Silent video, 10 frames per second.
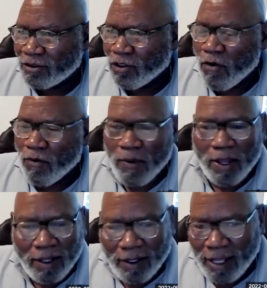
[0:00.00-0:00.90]
So,
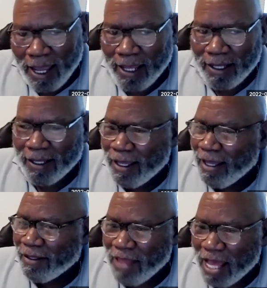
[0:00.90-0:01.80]
hey,
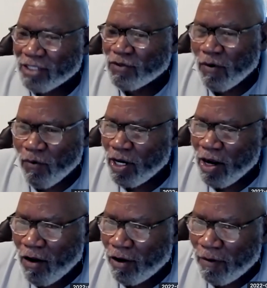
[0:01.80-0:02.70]
that's what
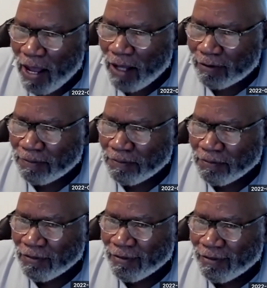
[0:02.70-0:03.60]
we're all about.
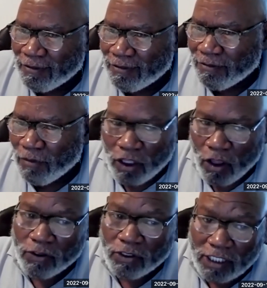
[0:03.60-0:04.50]
But
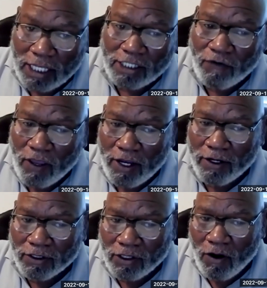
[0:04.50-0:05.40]
those six fears